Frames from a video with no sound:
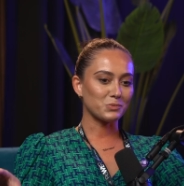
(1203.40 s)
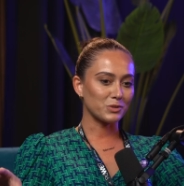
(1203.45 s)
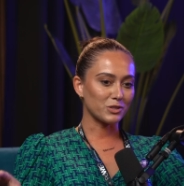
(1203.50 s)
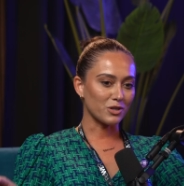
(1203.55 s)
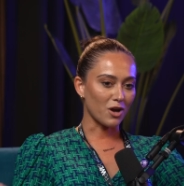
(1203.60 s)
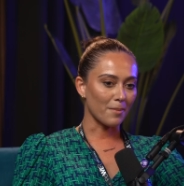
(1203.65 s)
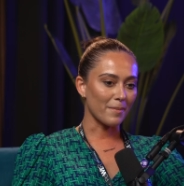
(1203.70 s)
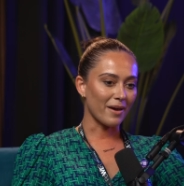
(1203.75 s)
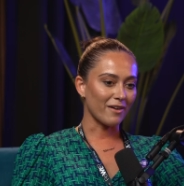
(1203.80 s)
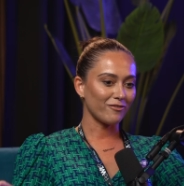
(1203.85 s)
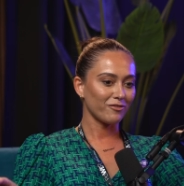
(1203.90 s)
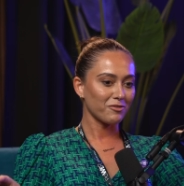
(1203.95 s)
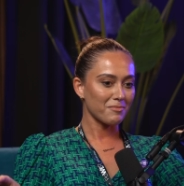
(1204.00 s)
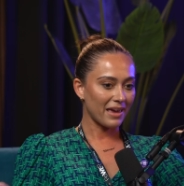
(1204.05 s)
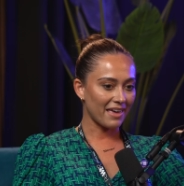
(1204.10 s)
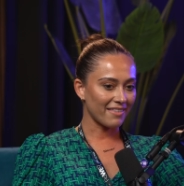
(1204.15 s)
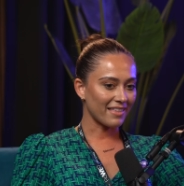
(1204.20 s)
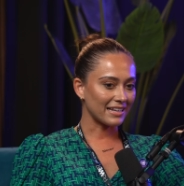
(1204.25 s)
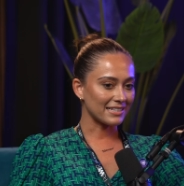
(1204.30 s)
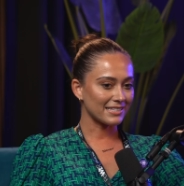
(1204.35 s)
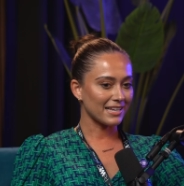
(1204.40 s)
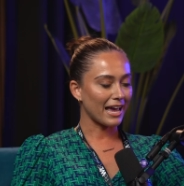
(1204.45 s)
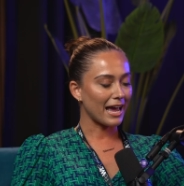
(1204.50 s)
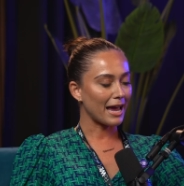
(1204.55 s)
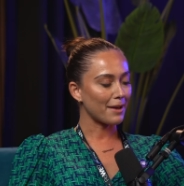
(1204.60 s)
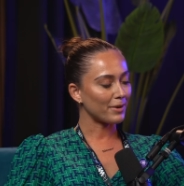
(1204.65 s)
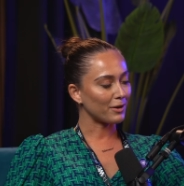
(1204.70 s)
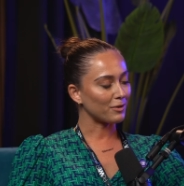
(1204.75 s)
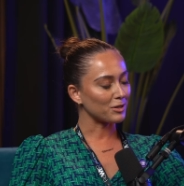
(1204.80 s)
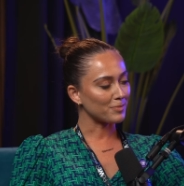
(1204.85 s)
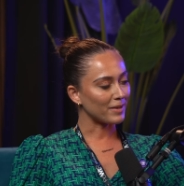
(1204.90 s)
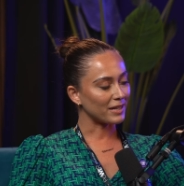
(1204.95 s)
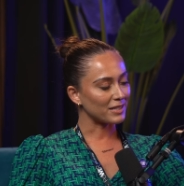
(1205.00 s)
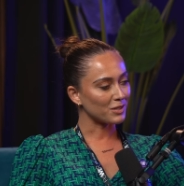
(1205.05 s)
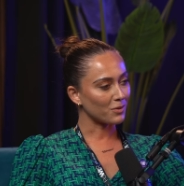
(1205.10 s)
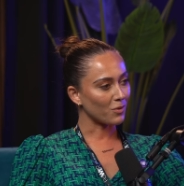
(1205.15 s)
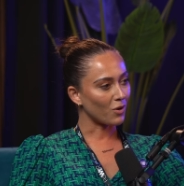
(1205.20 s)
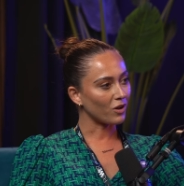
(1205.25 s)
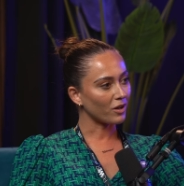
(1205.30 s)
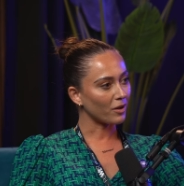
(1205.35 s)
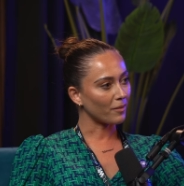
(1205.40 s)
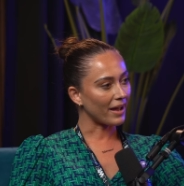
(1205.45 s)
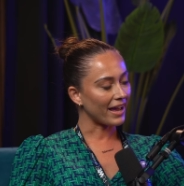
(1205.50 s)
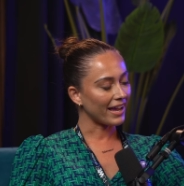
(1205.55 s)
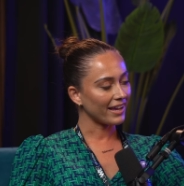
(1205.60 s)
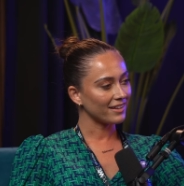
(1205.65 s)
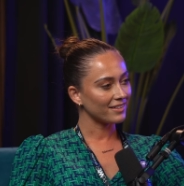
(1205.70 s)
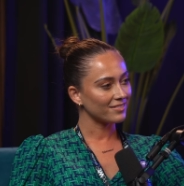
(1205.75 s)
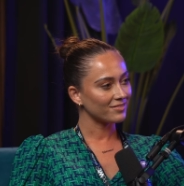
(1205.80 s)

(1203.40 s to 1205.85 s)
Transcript: was not meant for me at that time and I was meant to walk away.